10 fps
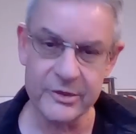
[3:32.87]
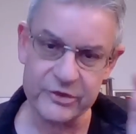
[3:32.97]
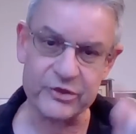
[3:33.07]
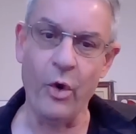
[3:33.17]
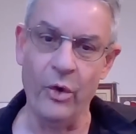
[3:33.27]

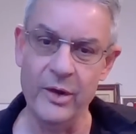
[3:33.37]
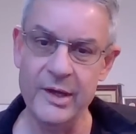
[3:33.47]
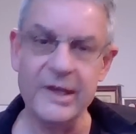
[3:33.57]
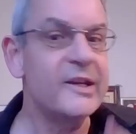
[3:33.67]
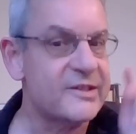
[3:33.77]

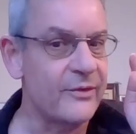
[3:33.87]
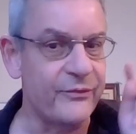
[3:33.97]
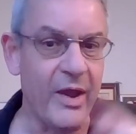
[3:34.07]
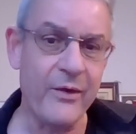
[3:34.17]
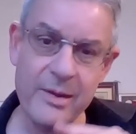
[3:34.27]
So it's a
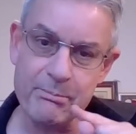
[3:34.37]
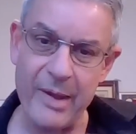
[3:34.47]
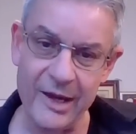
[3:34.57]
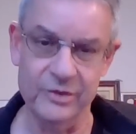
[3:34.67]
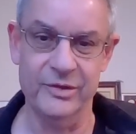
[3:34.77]
very
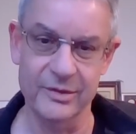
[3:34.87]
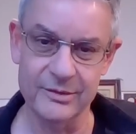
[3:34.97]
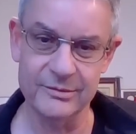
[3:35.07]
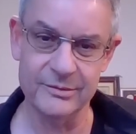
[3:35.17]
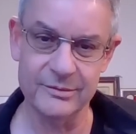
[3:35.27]
bad
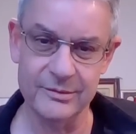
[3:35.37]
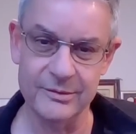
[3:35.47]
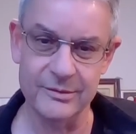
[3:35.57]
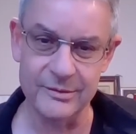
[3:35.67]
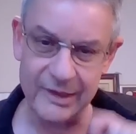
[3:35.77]

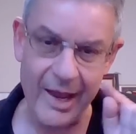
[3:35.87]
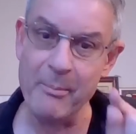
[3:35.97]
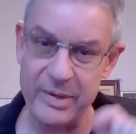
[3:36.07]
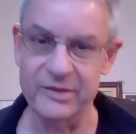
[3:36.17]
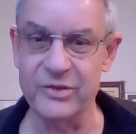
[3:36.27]

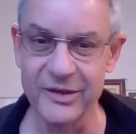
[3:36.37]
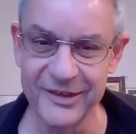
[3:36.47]
gambit,